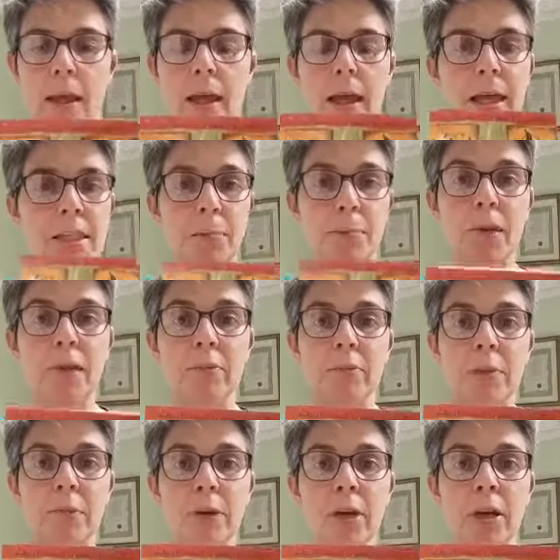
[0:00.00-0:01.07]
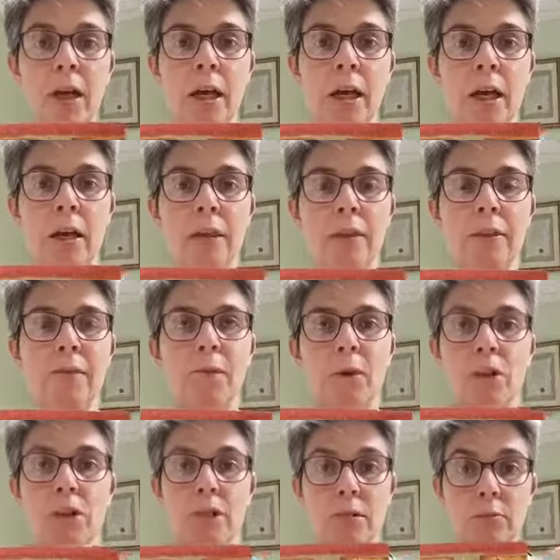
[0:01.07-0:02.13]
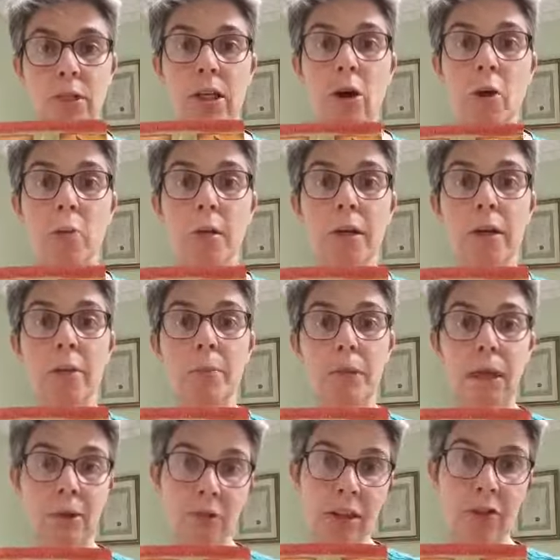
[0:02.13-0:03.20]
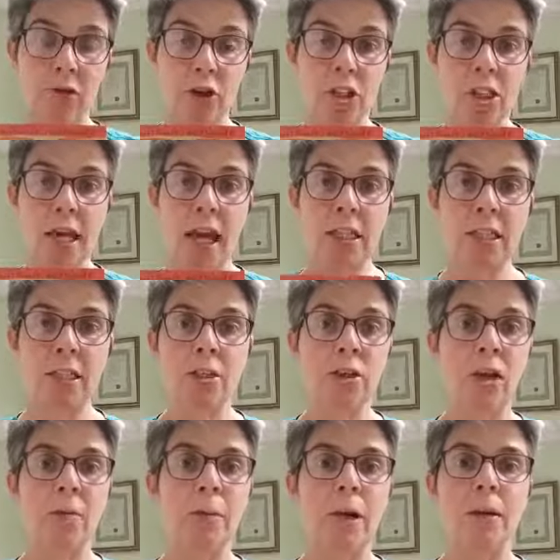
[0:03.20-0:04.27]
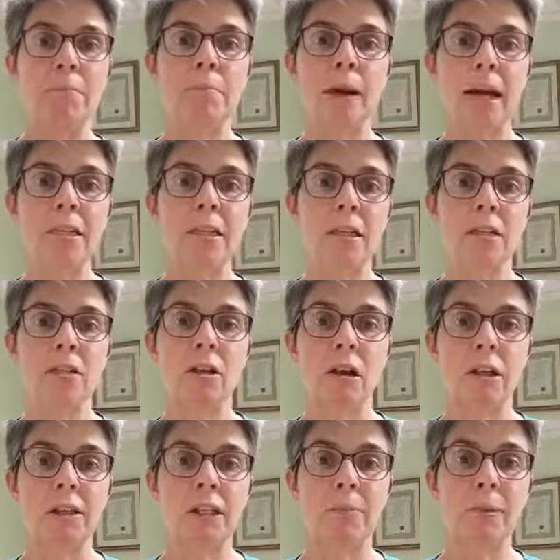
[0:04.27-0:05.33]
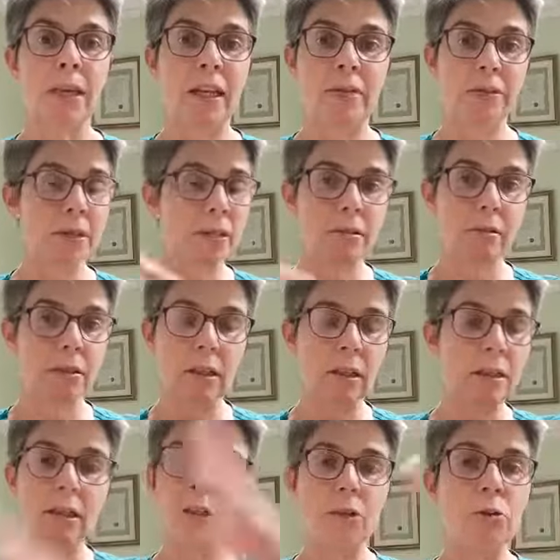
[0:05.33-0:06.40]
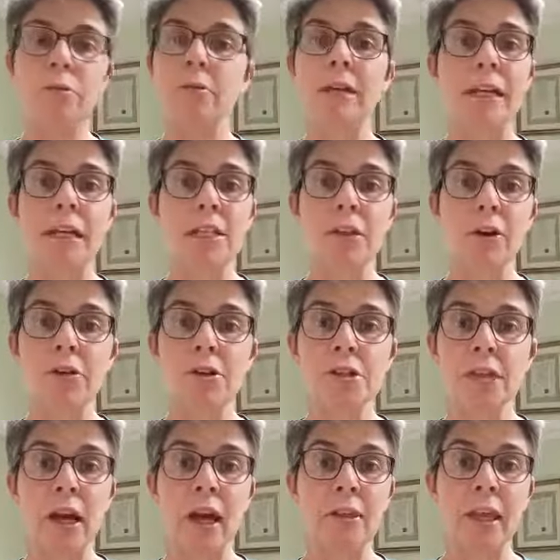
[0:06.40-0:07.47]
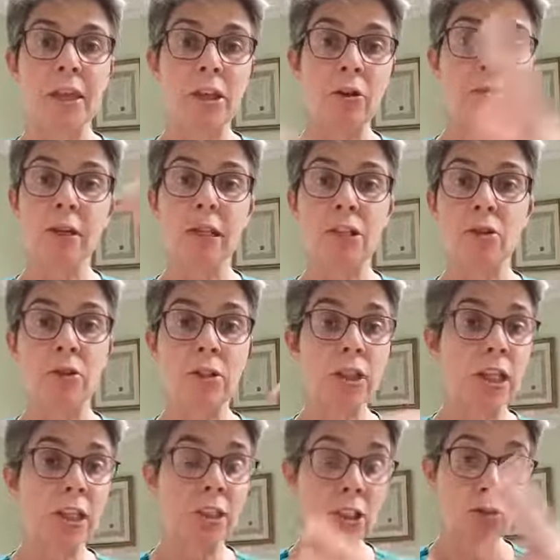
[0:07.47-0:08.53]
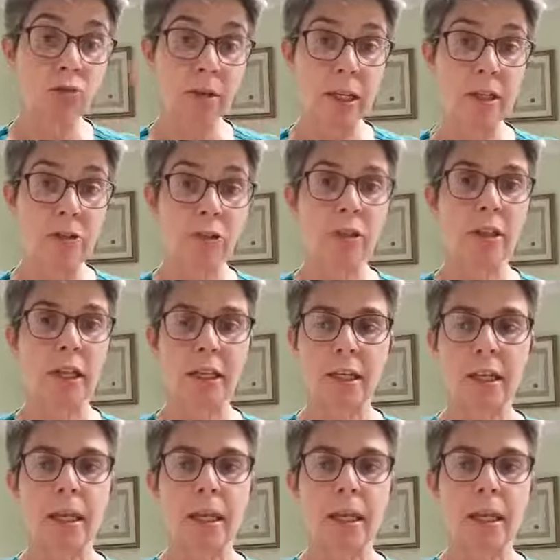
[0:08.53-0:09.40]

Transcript: It's a brilliant wee book. The first, when you open it up and read the first section, it's all about Mexican Toltec beliefs. You don't need to understand that. You don't need to know it. You can just read through that.